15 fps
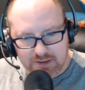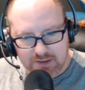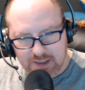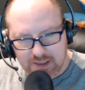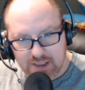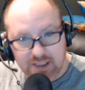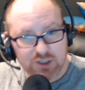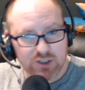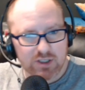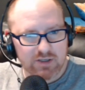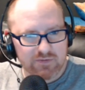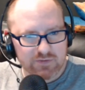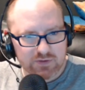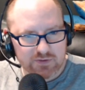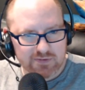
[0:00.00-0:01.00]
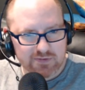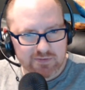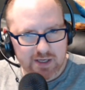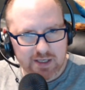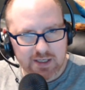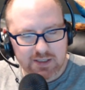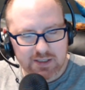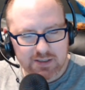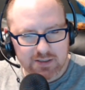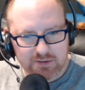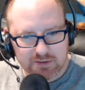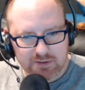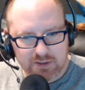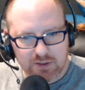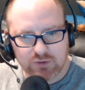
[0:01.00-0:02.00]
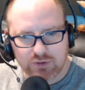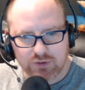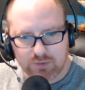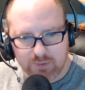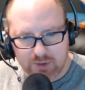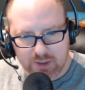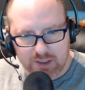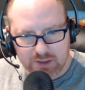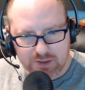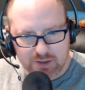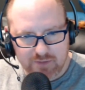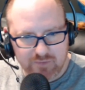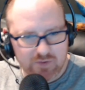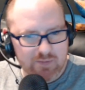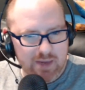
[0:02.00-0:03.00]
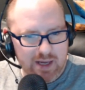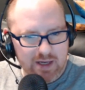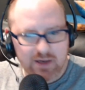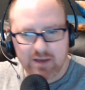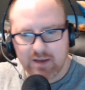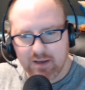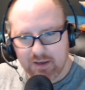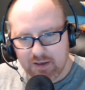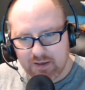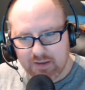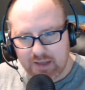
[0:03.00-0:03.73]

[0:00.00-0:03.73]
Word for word: It's an initiative, sort of like Intel's Ultrabook initiative to make right.